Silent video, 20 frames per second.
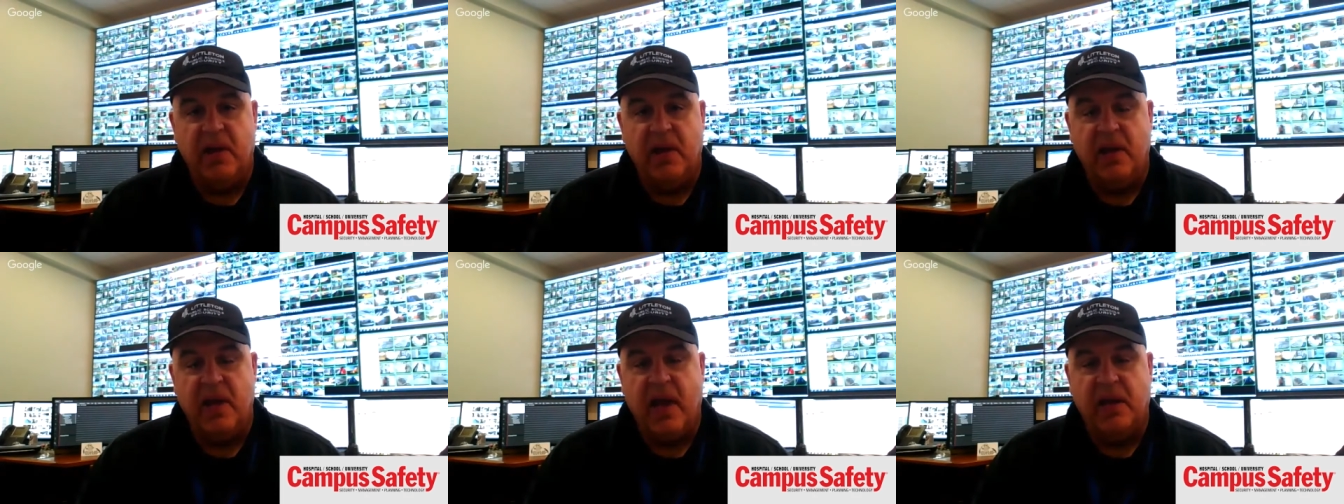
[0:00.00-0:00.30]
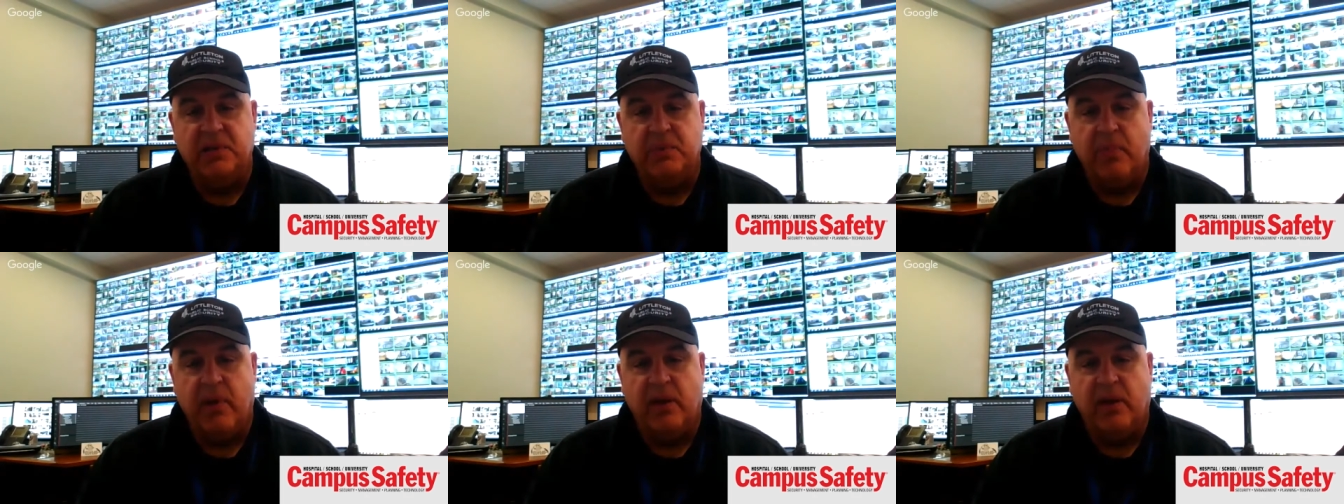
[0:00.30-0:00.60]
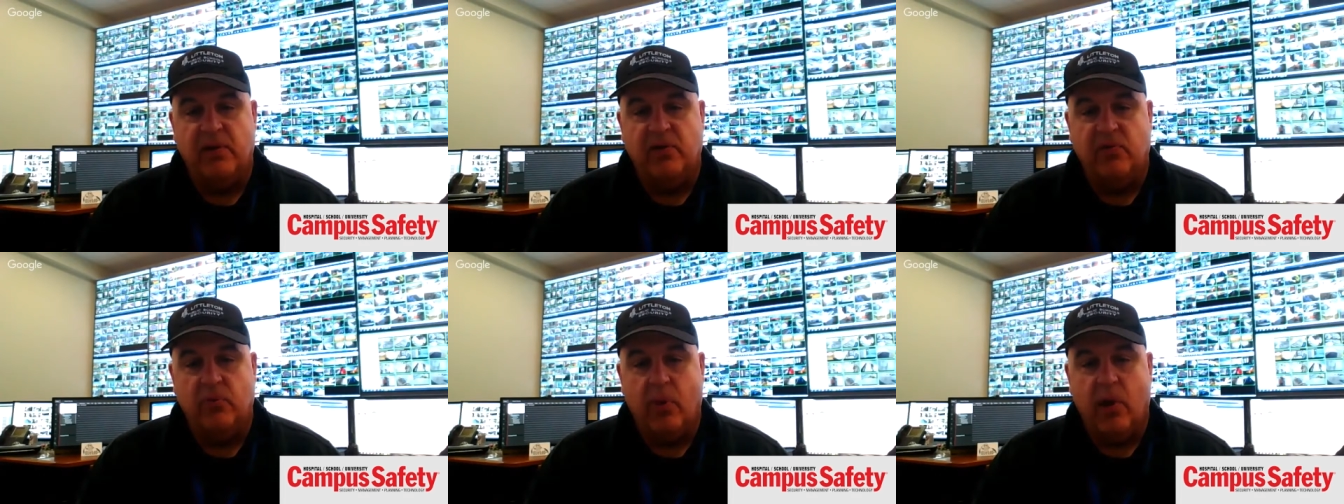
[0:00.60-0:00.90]

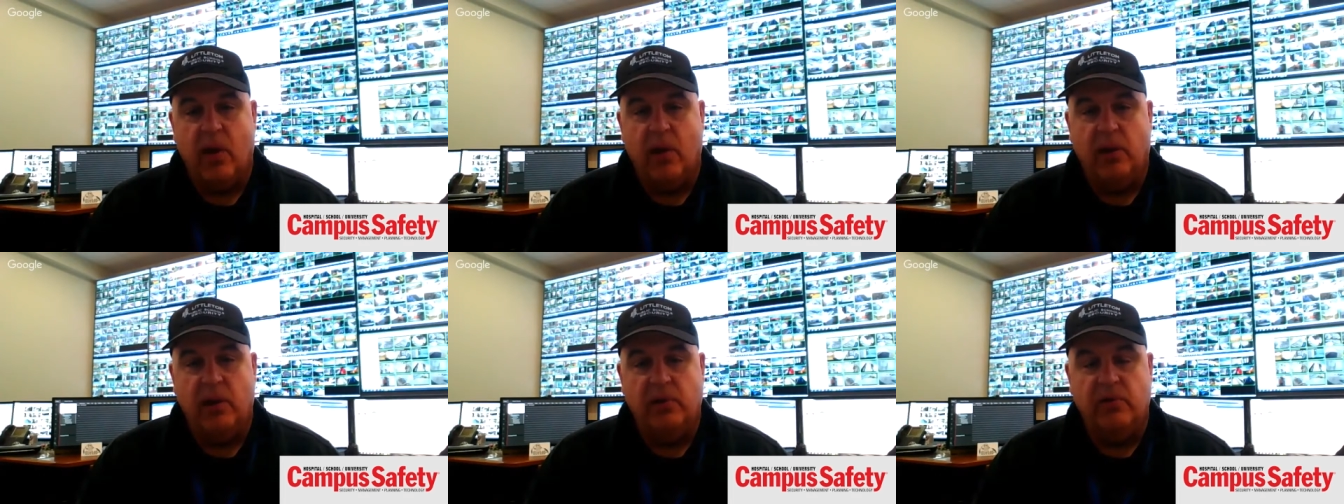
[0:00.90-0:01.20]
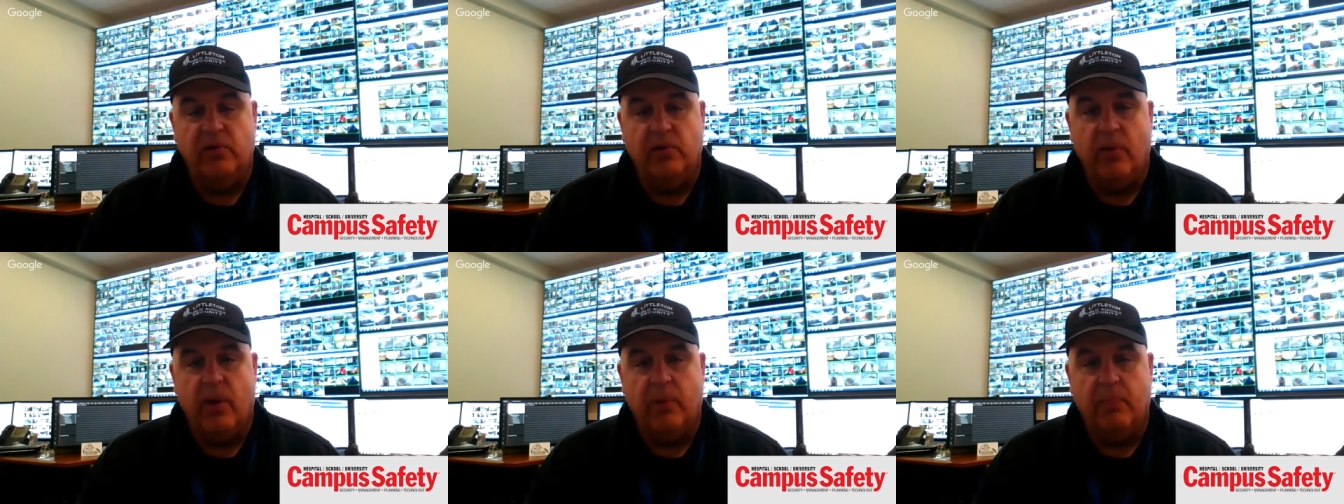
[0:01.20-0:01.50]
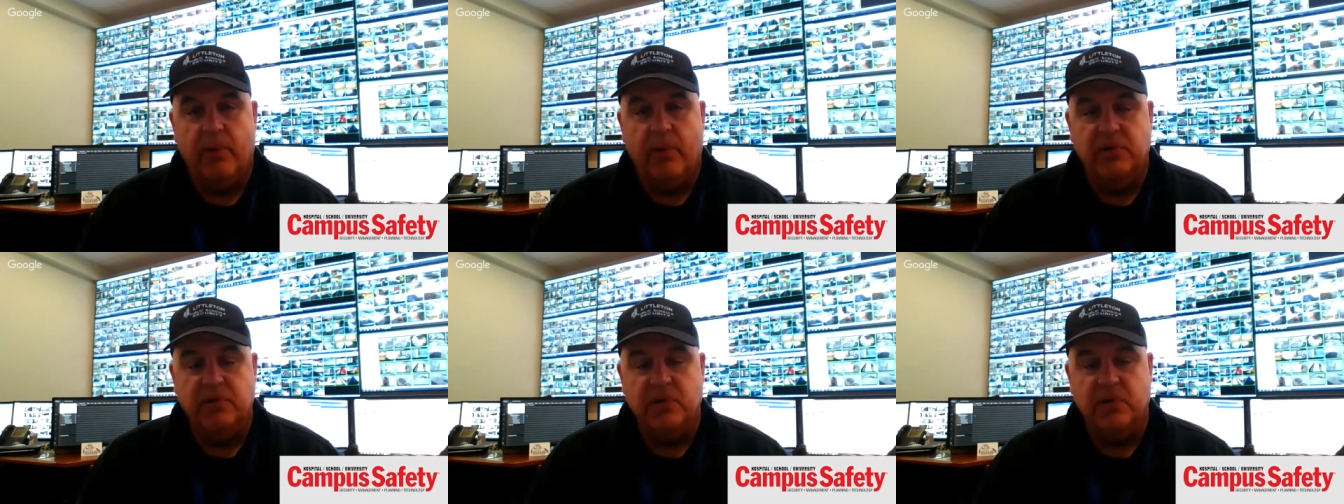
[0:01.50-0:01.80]
aspect as well to our
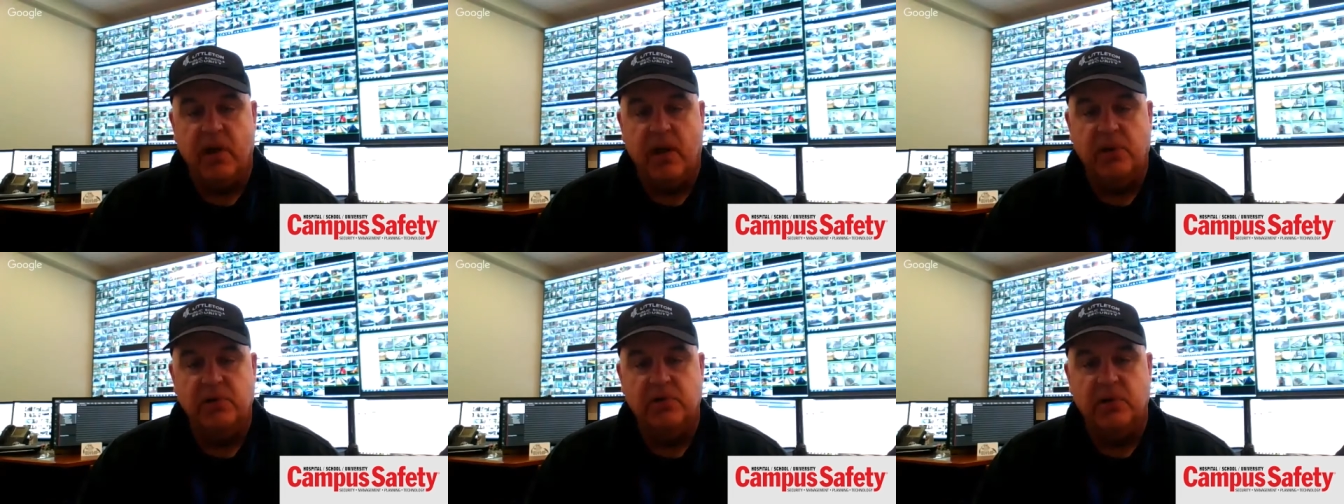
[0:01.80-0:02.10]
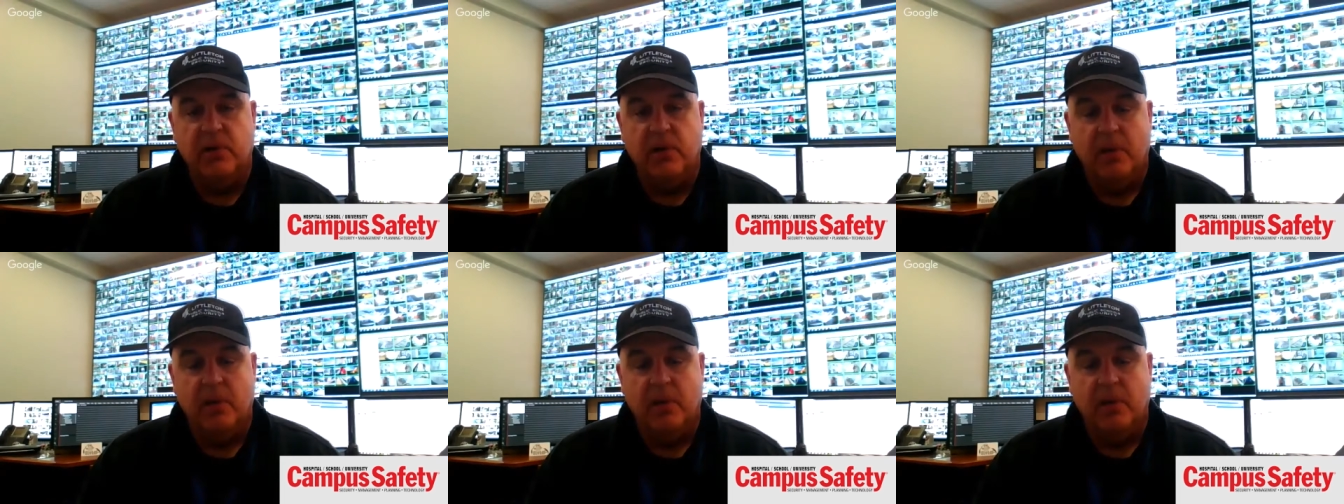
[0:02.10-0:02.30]
presentation.